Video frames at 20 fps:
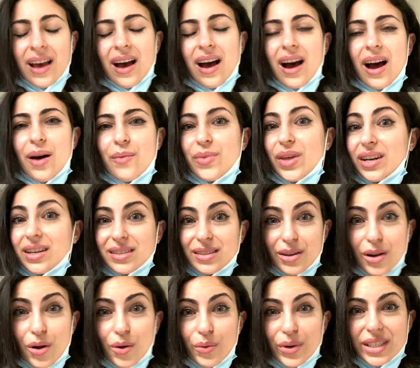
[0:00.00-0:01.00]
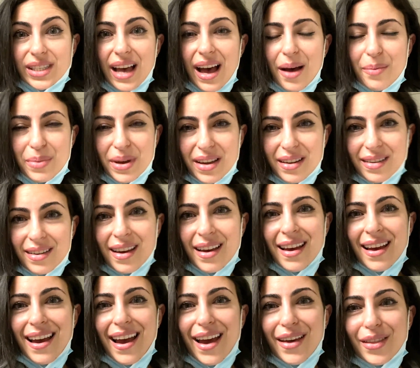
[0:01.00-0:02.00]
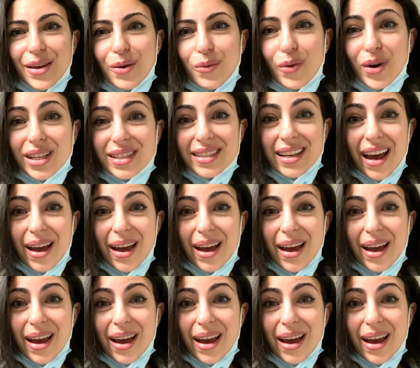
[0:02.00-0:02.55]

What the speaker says: That doesn't always happen. And then once